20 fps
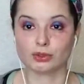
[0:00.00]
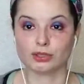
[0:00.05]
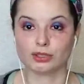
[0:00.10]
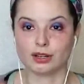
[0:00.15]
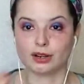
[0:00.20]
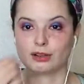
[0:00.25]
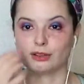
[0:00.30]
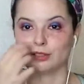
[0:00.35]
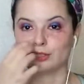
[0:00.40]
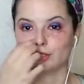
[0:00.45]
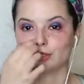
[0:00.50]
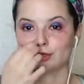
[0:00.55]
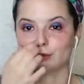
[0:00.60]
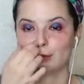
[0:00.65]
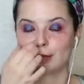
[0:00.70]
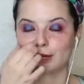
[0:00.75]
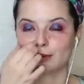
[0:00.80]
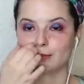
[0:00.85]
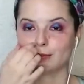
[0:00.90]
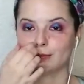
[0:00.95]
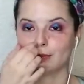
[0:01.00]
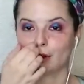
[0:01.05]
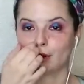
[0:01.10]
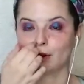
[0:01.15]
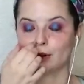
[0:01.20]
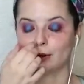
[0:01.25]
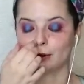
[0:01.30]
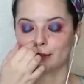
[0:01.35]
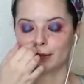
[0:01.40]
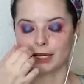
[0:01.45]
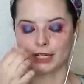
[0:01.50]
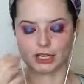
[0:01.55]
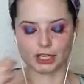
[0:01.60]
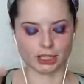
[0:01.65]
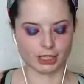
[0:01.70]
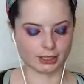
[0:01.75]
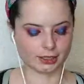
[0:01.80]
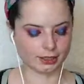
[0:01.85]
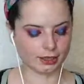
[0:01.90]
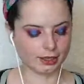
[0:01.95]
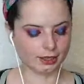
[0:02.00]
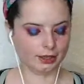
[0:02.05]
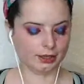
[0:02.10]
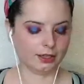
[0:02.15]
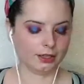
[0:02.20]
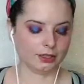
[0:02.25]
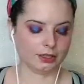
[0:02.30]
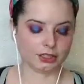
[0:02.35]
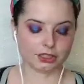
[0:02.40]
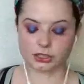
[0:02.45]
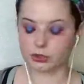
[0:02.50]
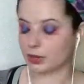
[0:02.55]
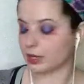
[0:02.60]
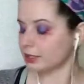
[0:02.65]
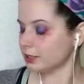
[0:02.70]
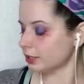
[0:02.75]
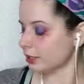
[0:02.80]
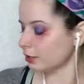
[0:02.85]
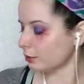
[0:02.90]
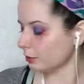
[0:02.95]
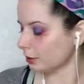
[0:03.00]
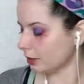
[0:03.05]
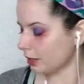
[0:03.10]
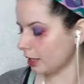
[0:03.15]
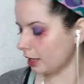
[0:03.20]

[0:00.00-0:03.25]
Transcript: You know, you just spent hard-earned money on it. So I stuck with